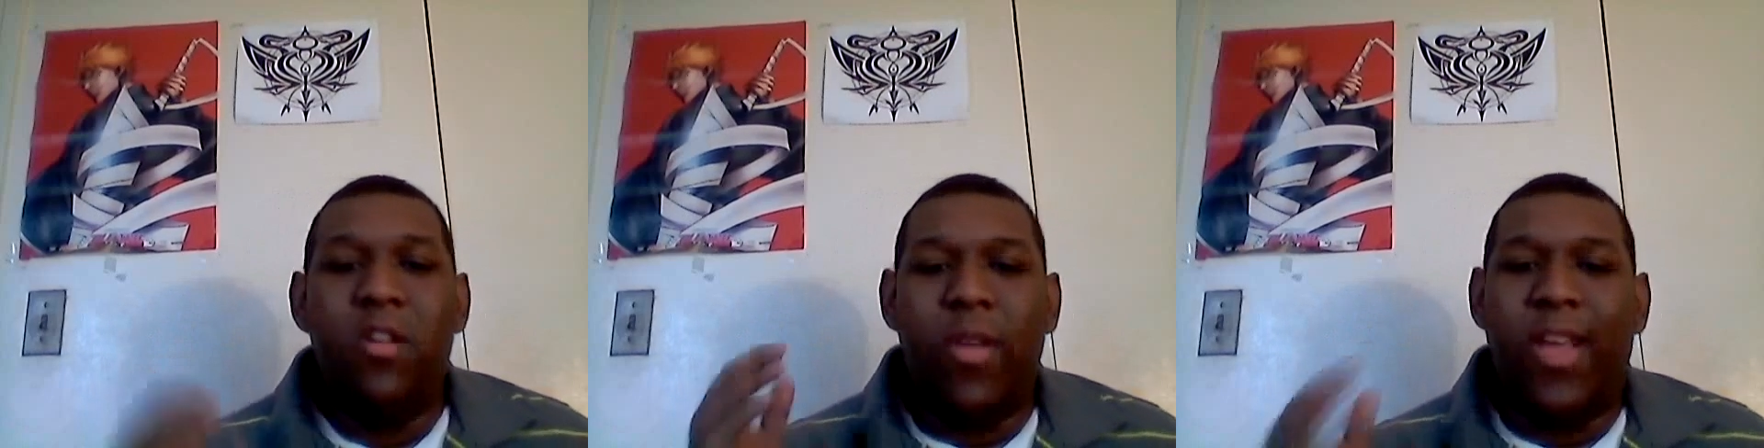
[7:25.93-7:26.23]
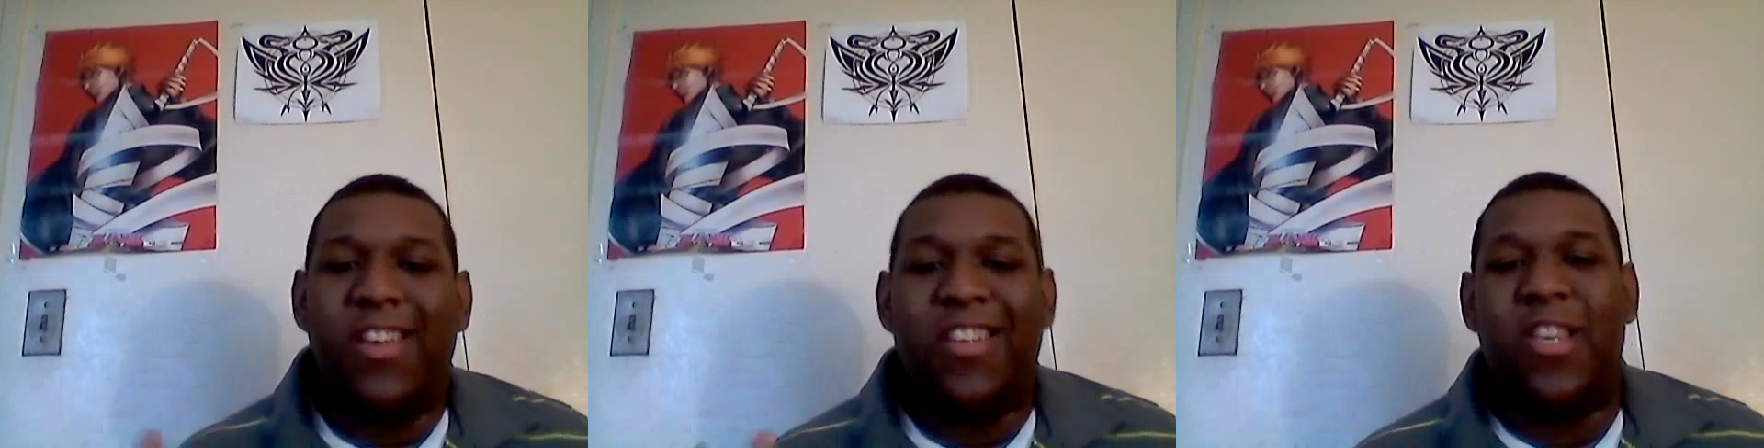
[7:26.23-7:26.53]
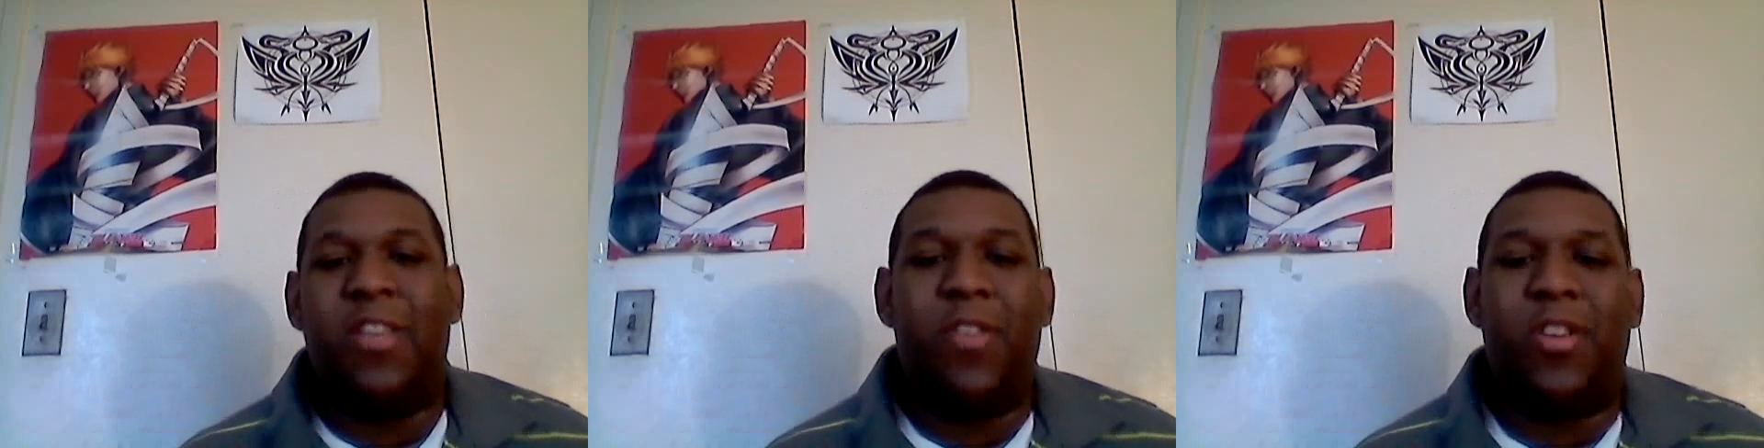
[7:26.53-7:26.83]
we get to
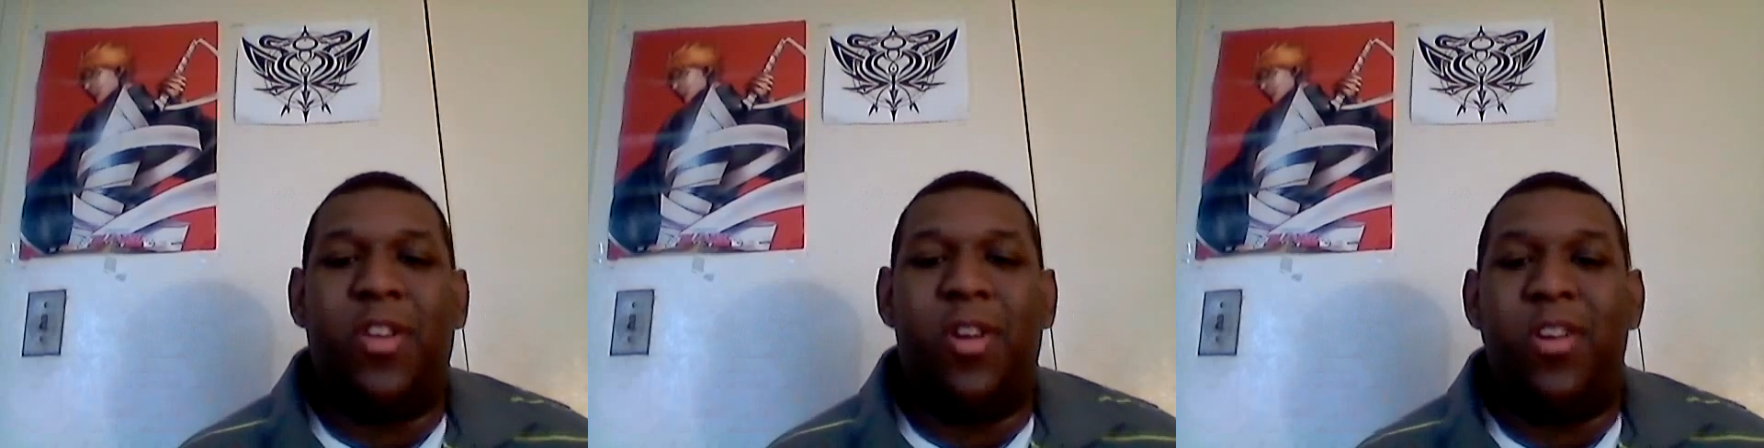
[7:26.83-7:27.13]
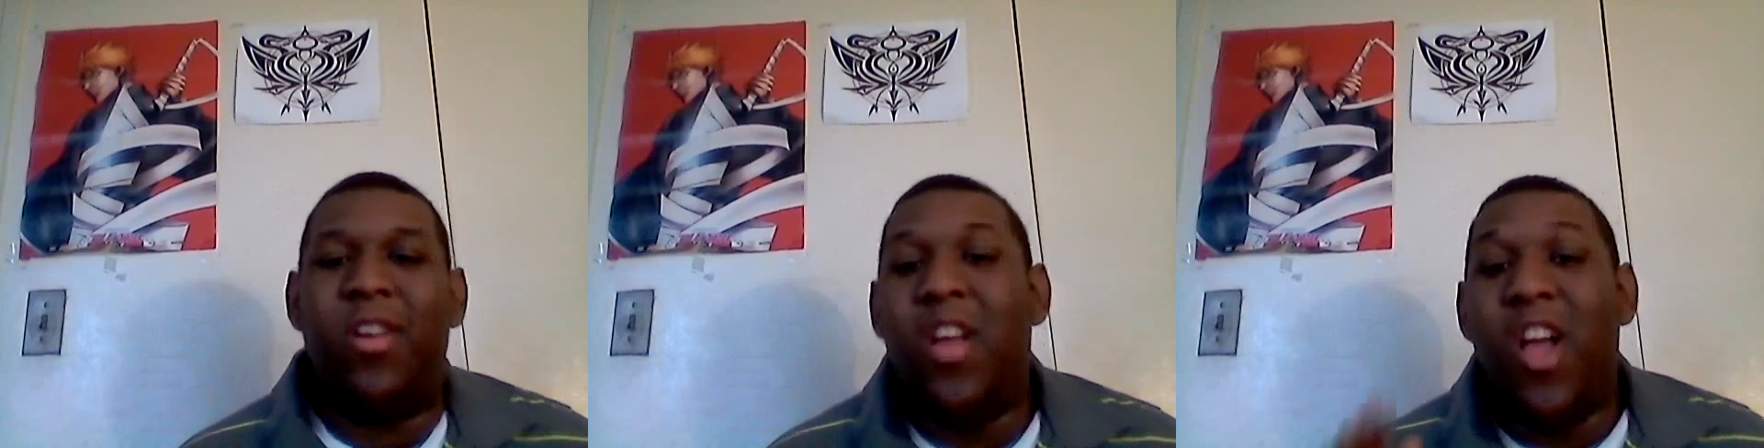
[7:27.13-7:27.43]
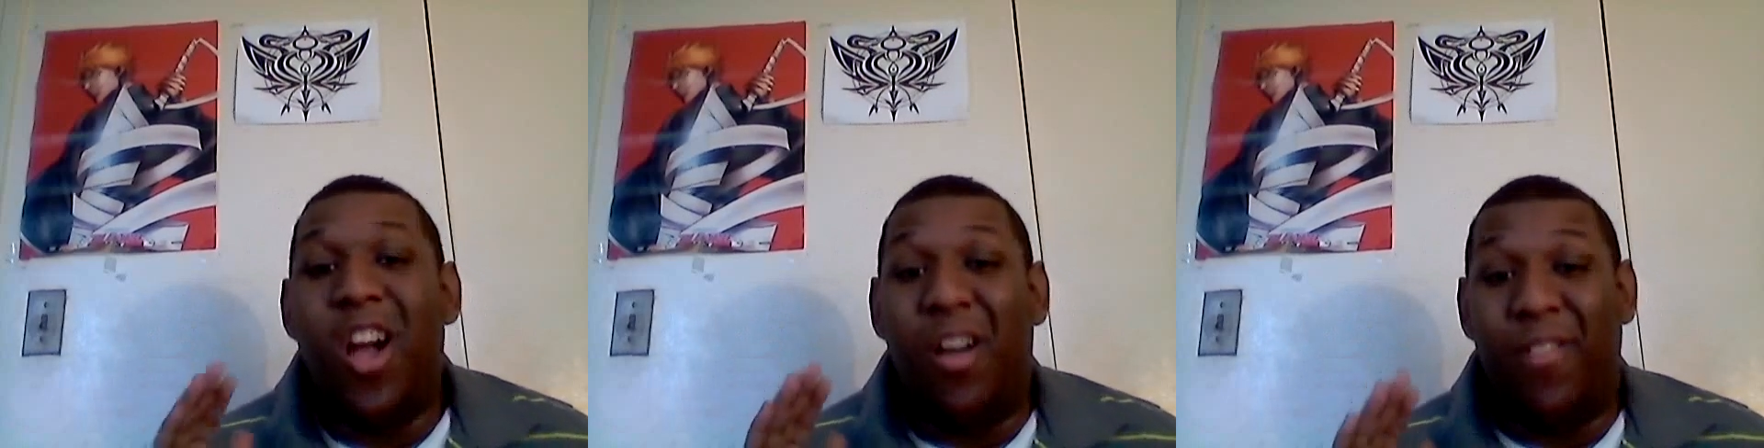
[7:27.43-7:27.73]
see the return
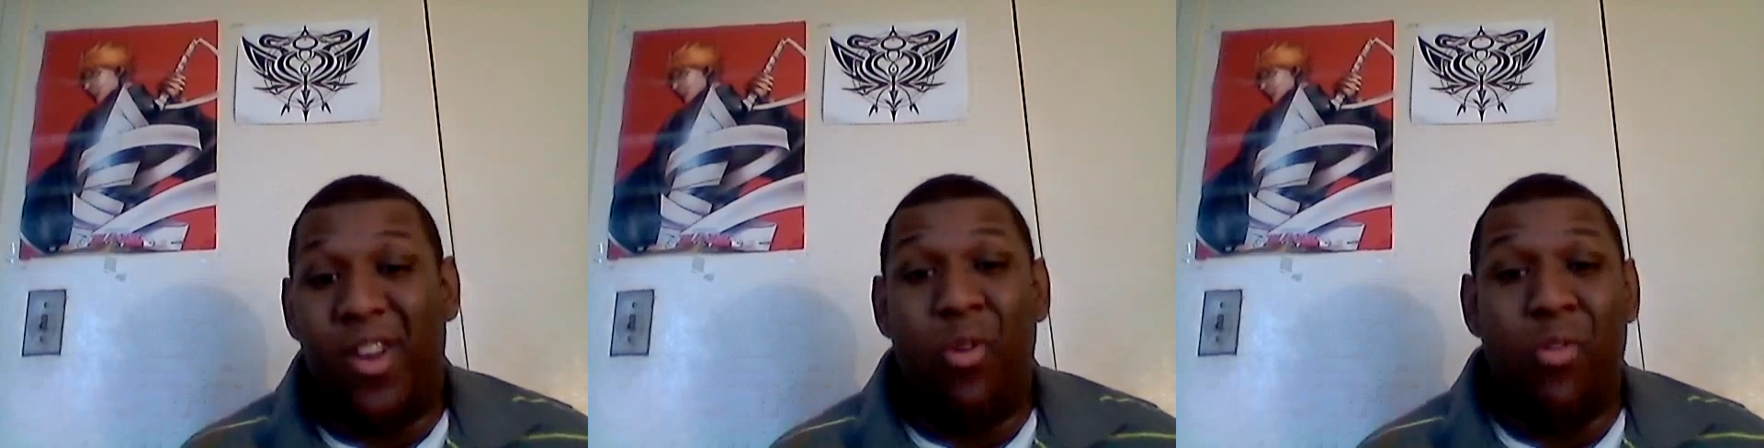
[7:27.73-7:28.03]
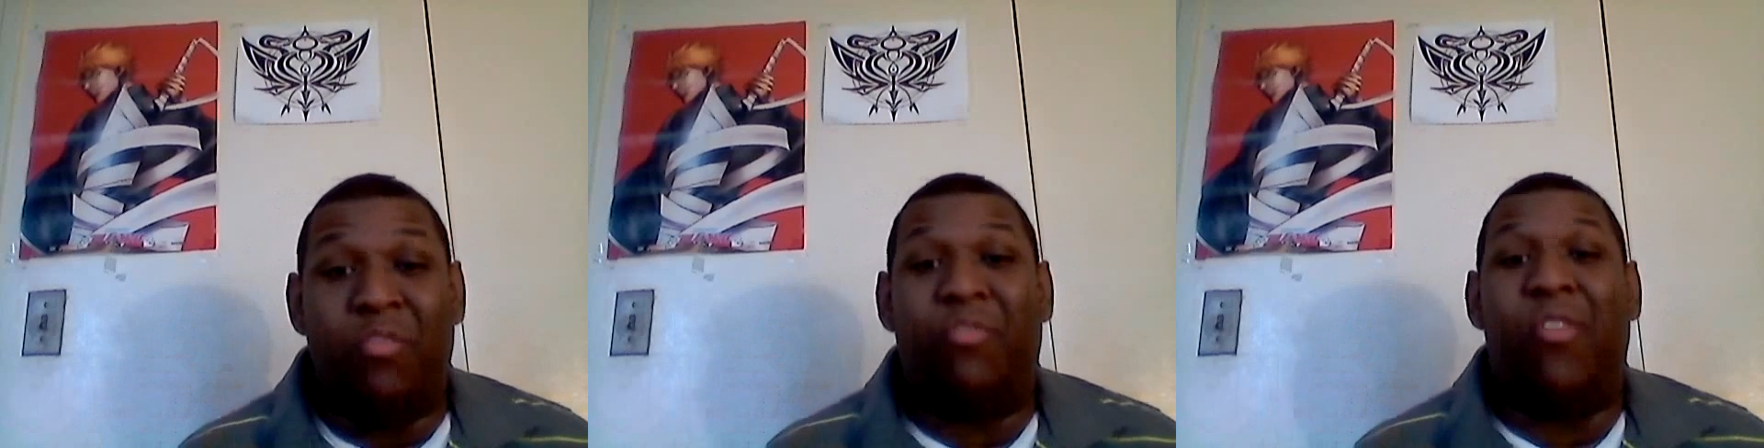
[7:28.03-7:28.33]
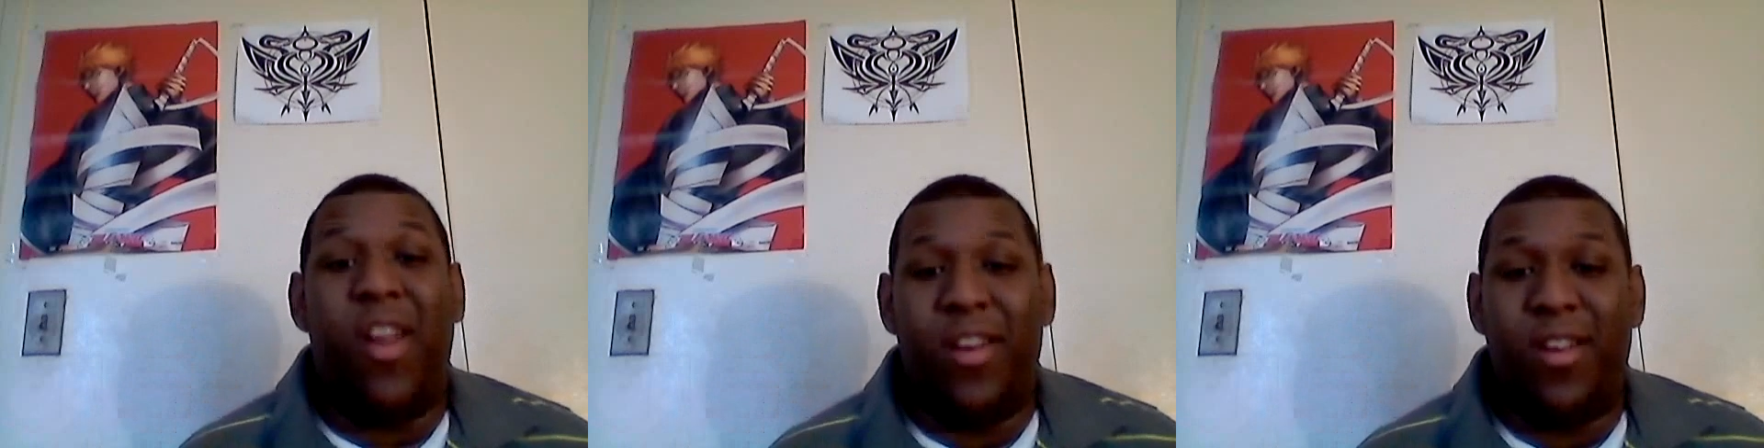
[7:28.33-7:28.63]
of an old
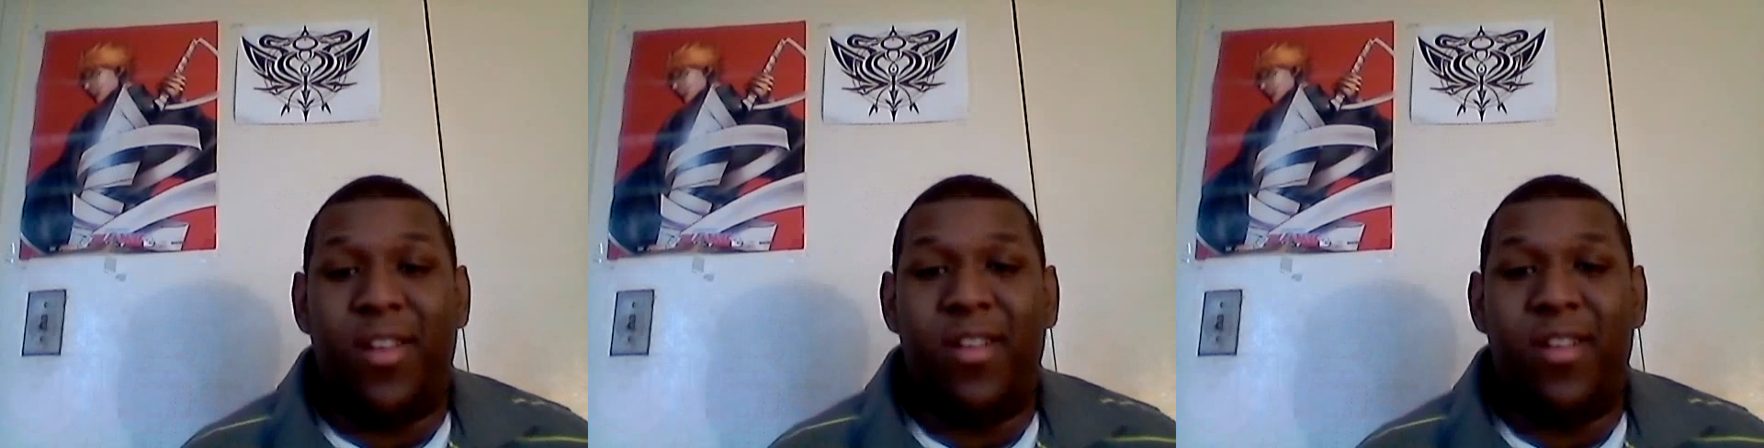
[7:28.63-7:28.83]
friend.